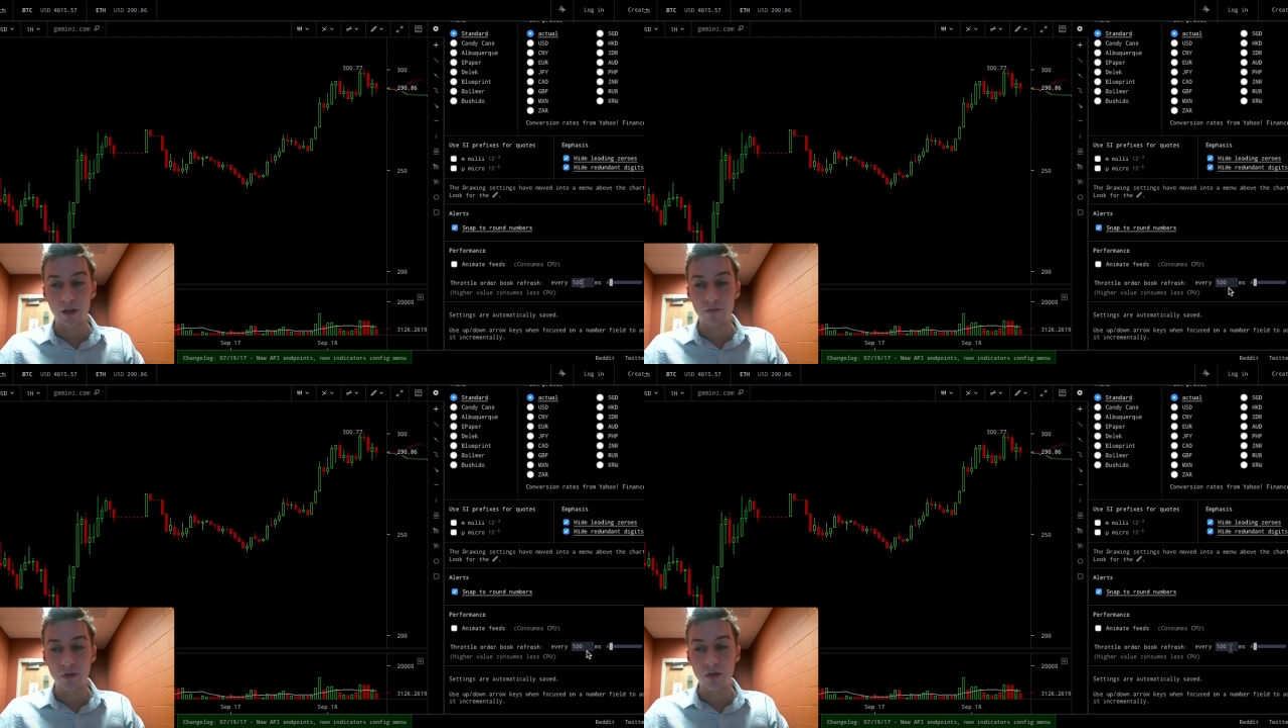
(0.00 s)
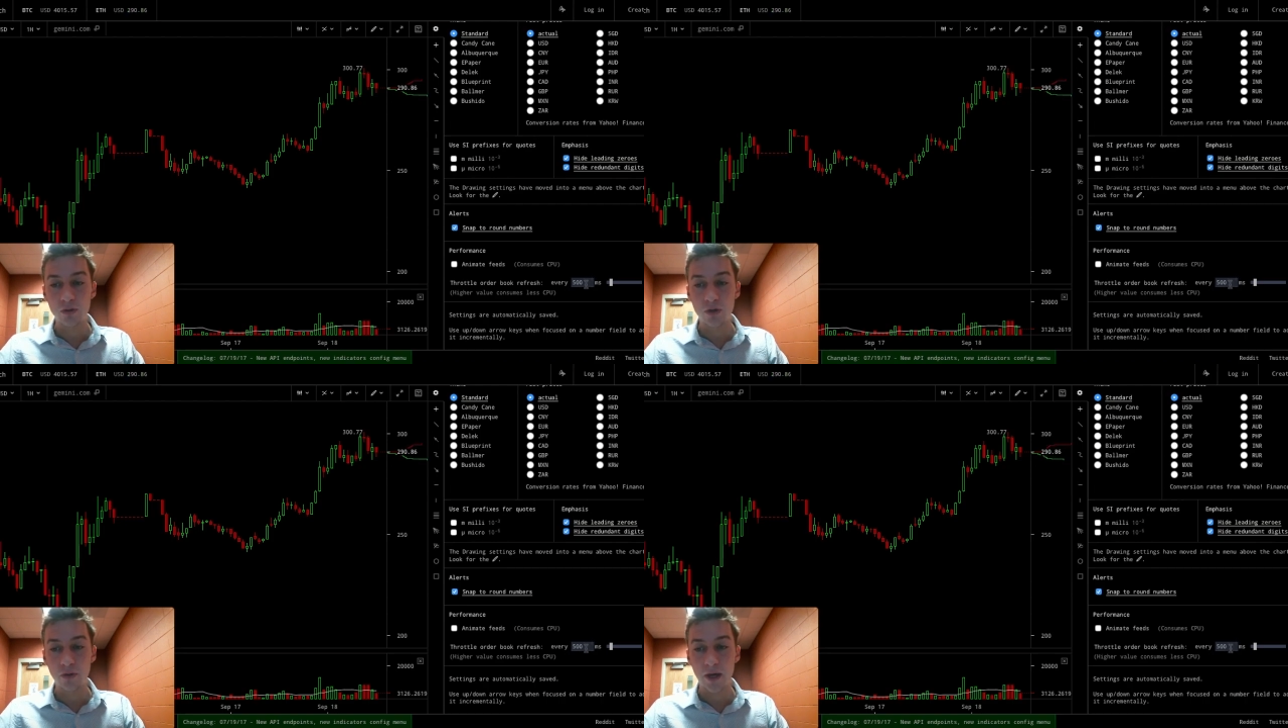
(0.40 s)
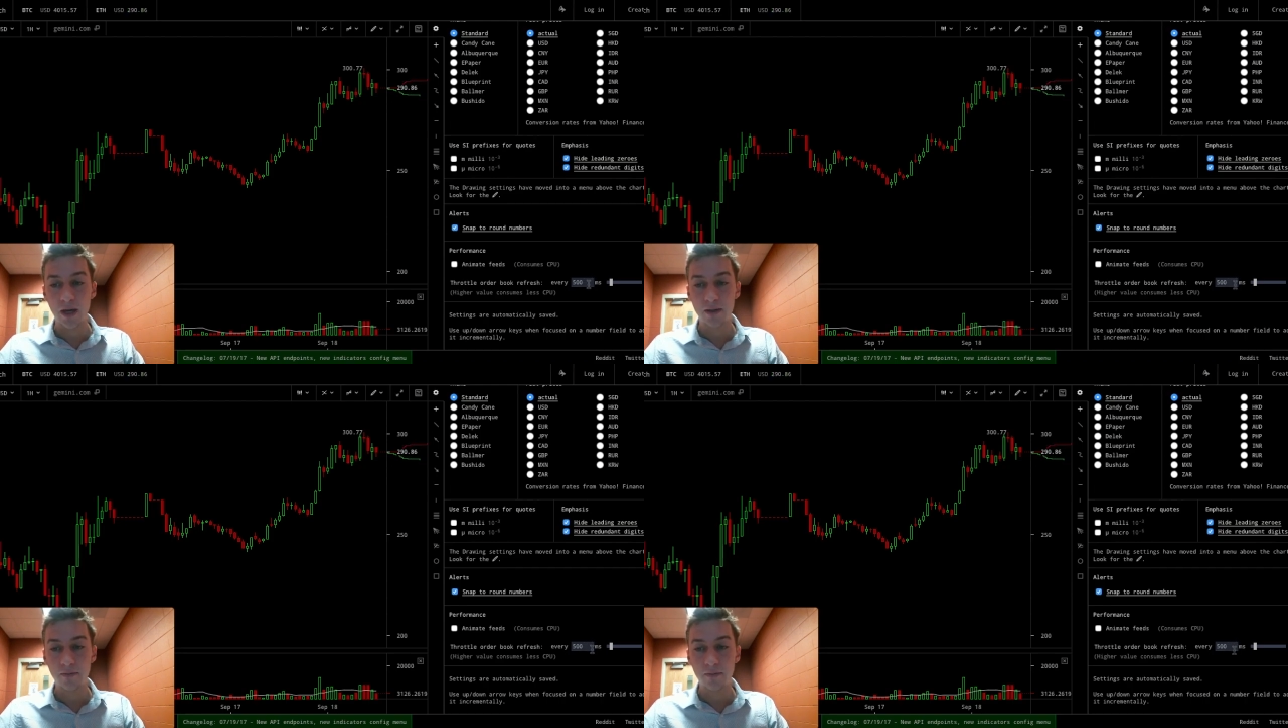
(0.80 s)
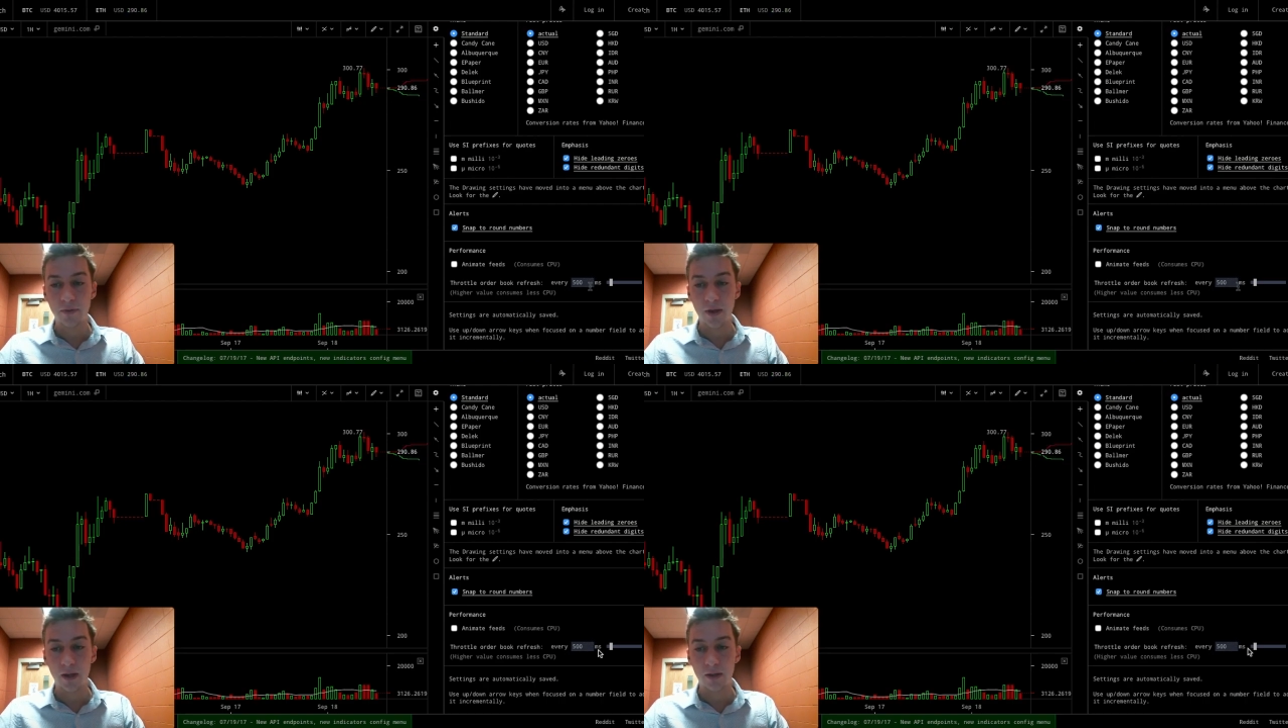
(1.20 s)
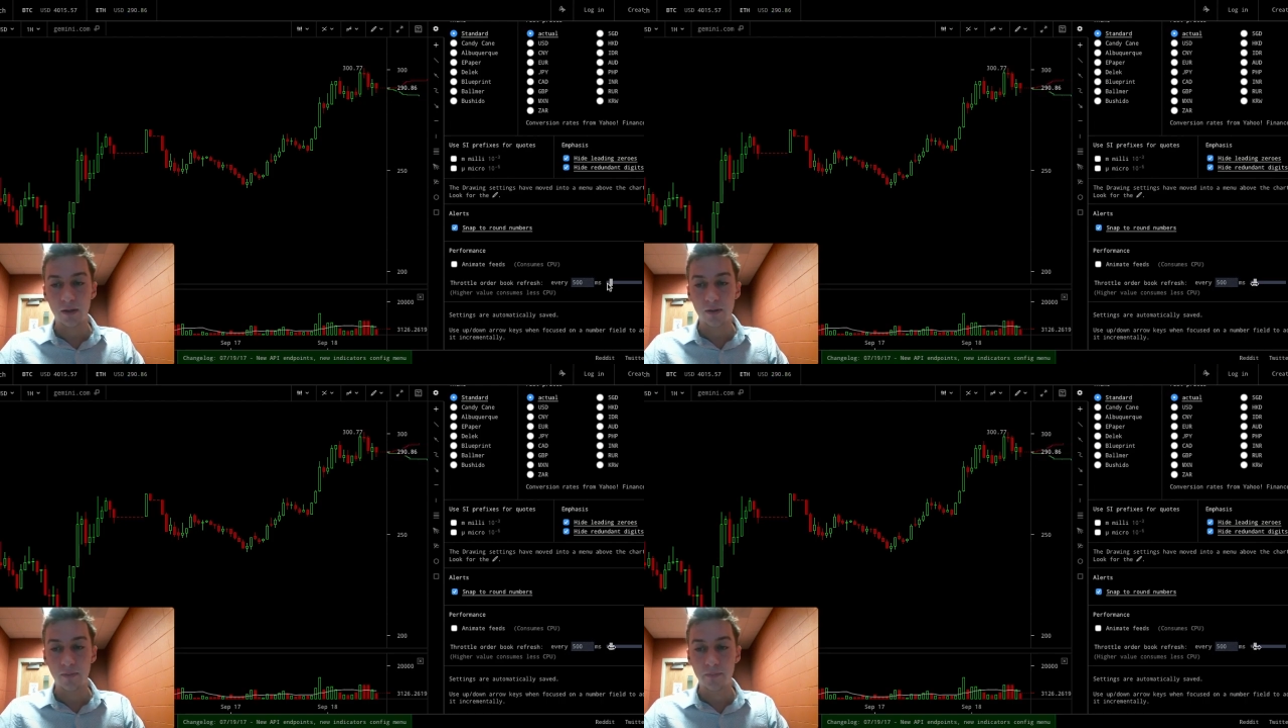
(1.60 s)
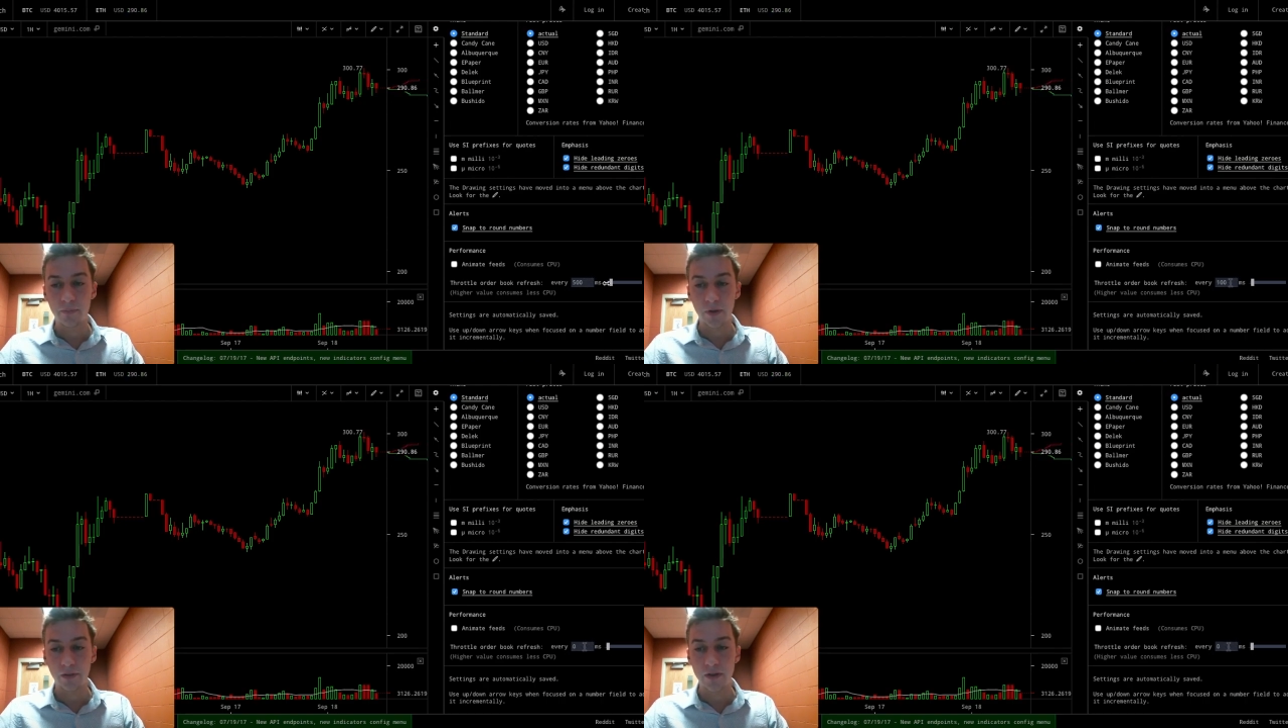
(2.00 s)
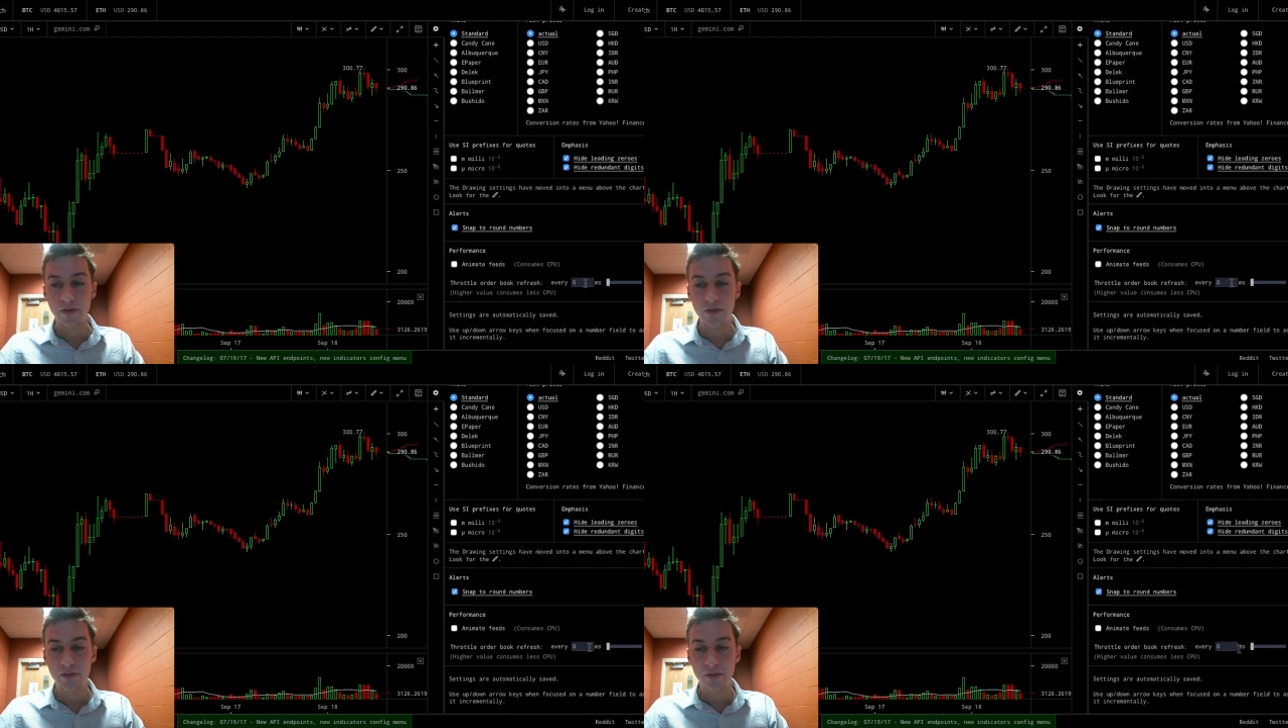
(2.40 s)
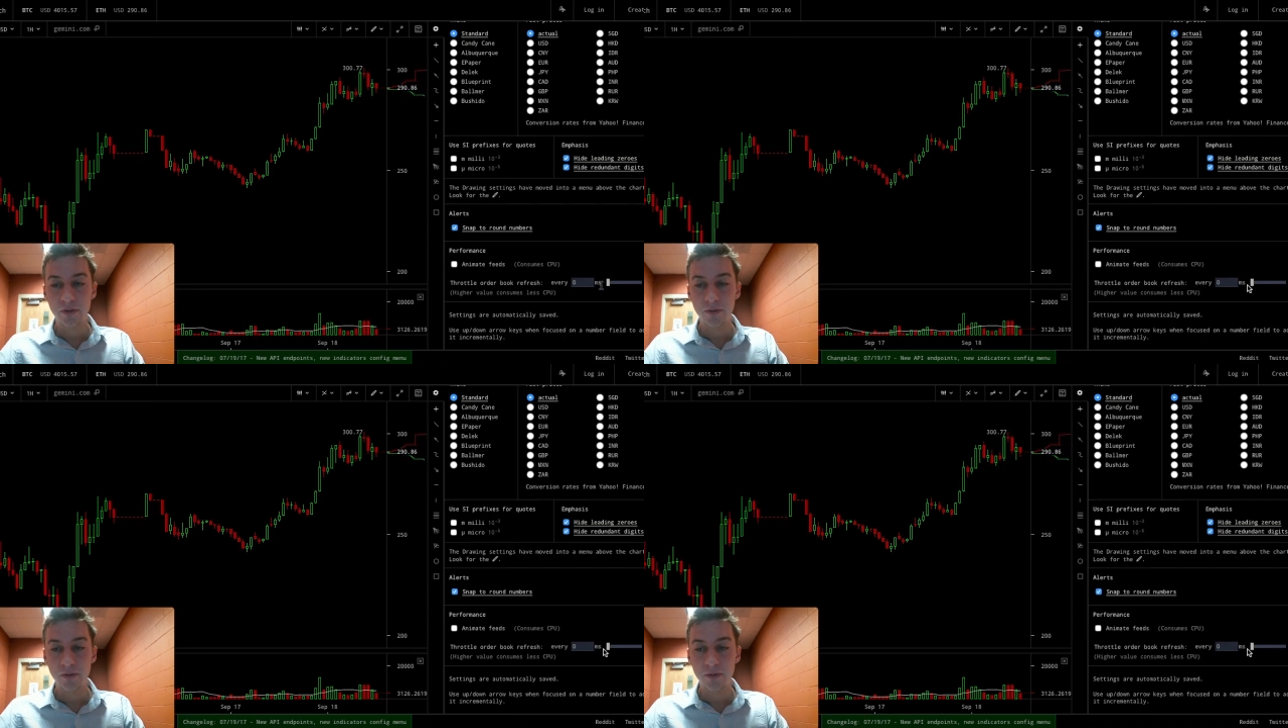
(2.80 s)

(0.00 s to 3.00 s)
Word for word: if you do that, then like this,